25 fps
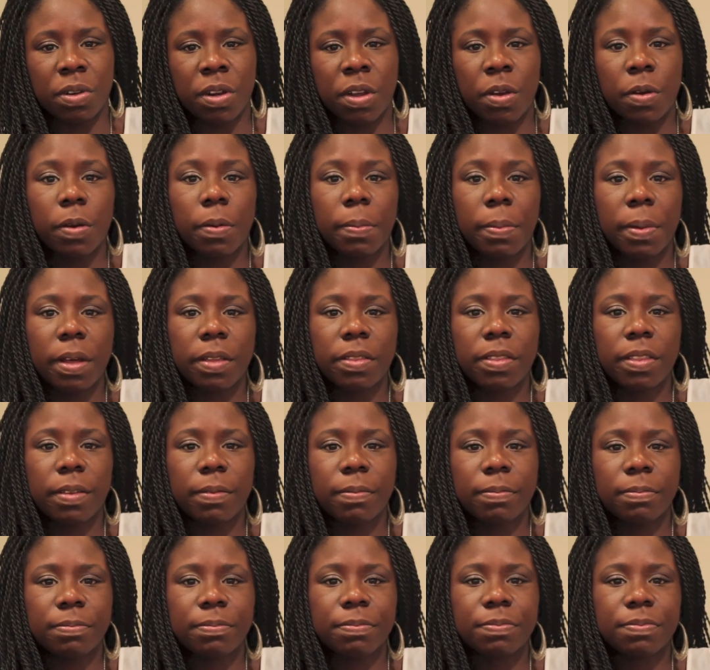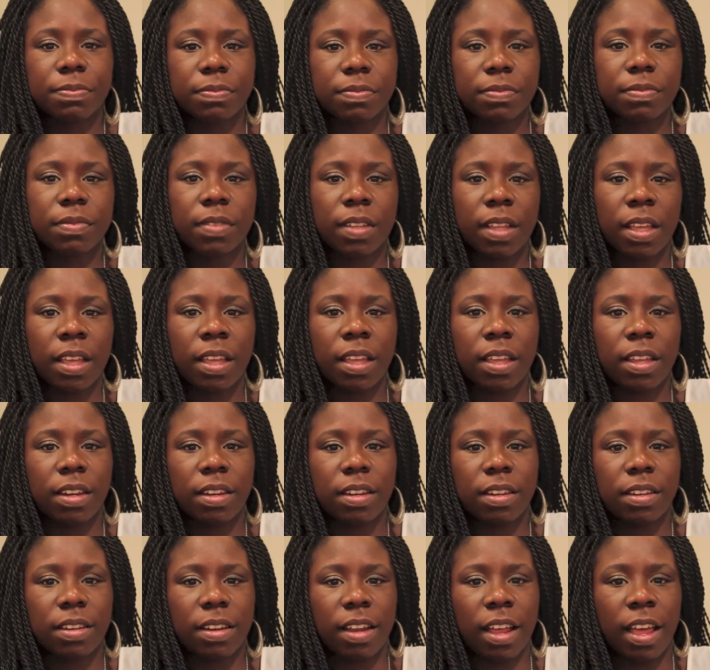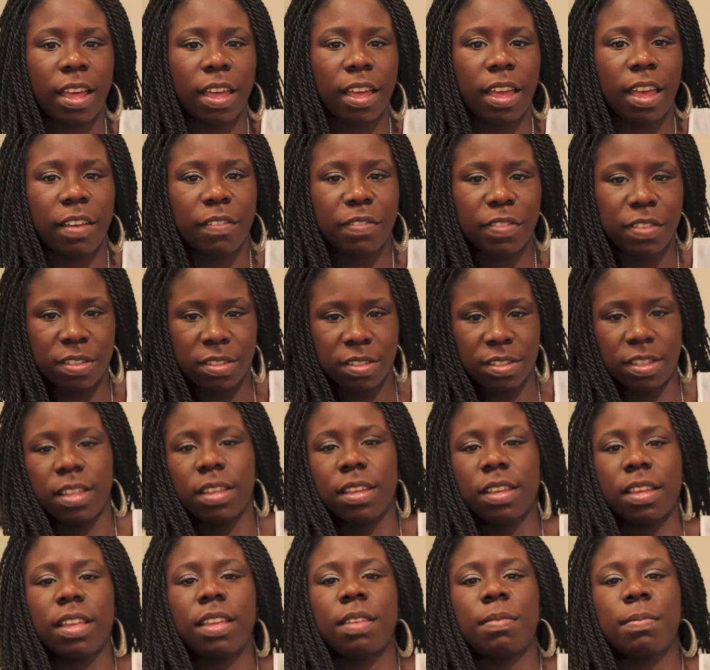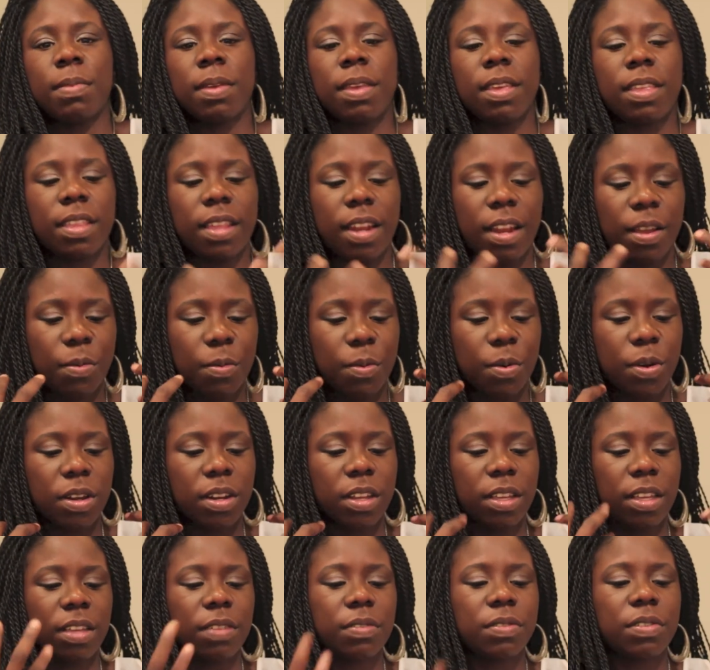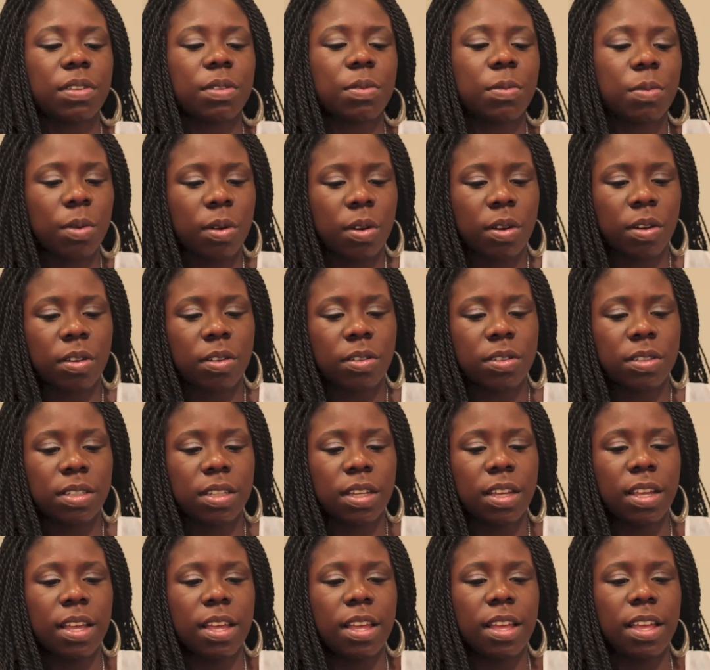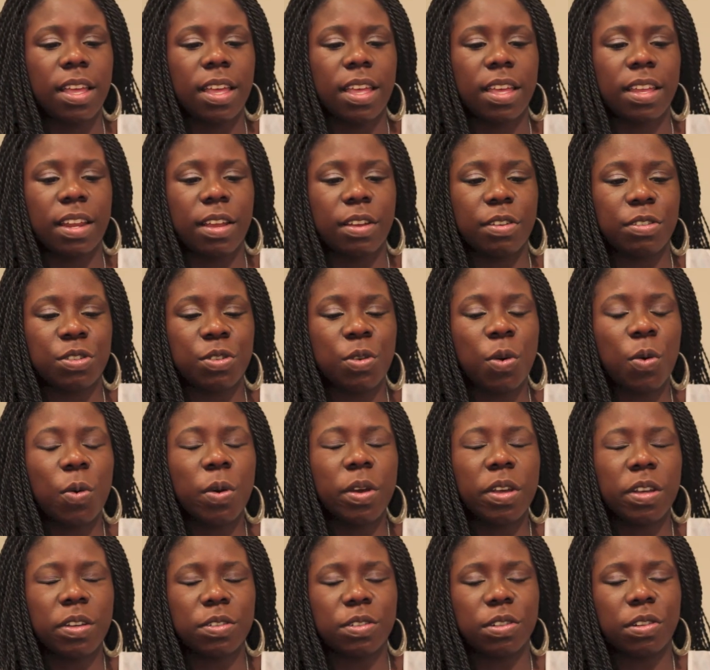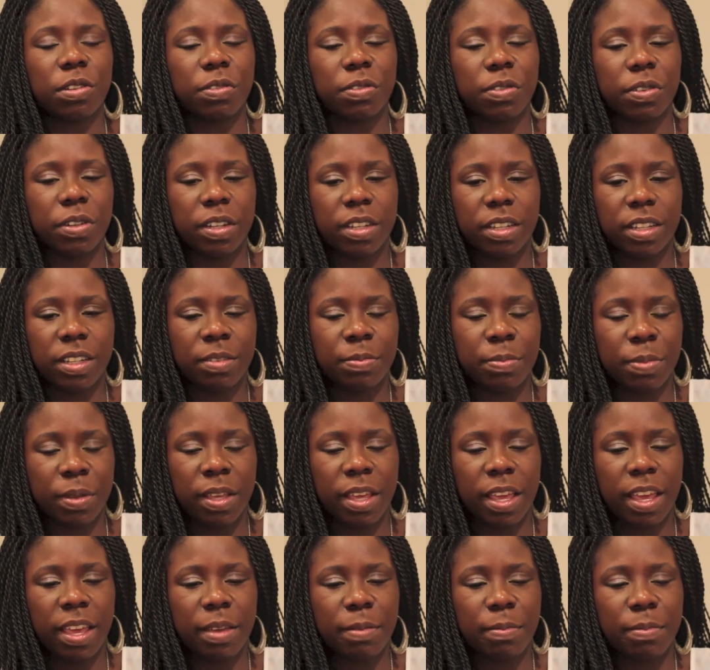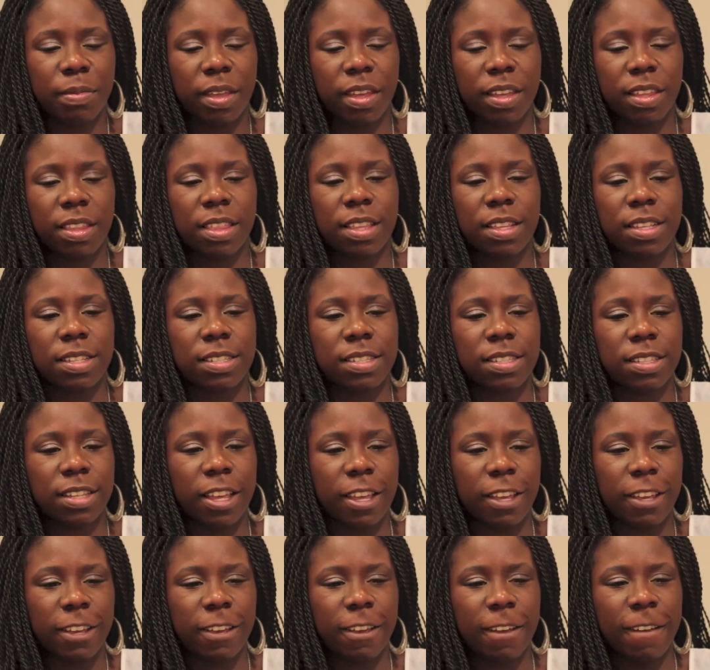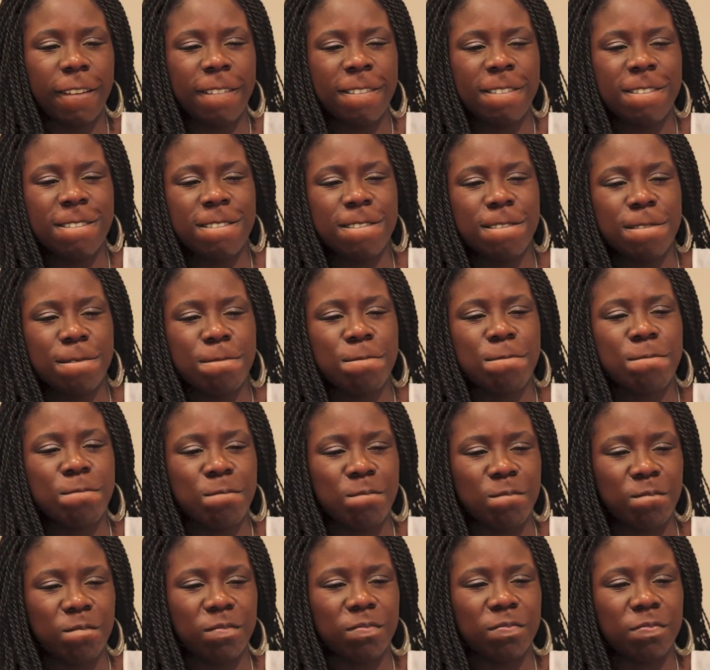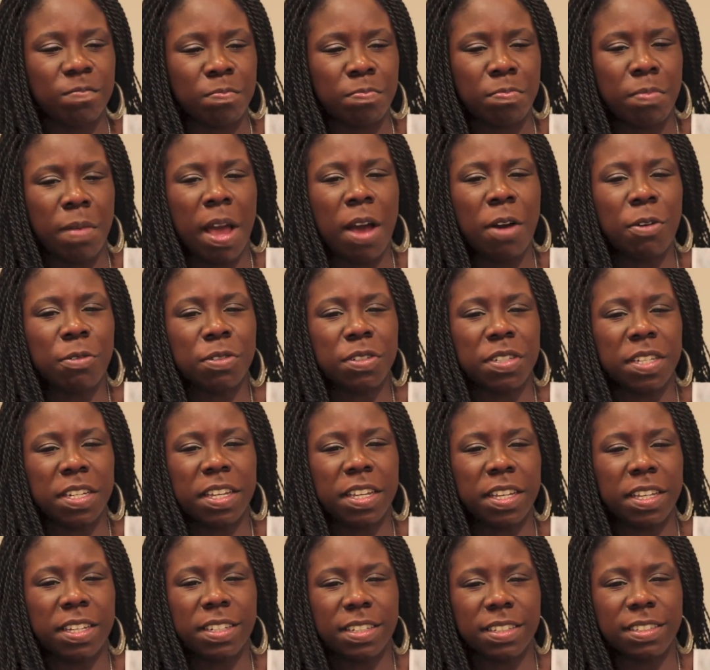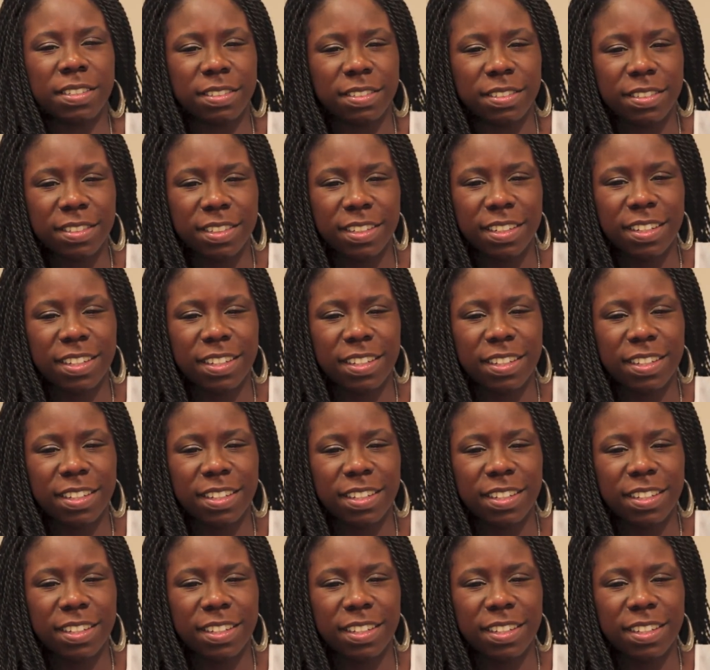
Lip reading: don't know about them. And I have this thing in me that I want to give to the world, and I toiled over it. It became like this like mountain,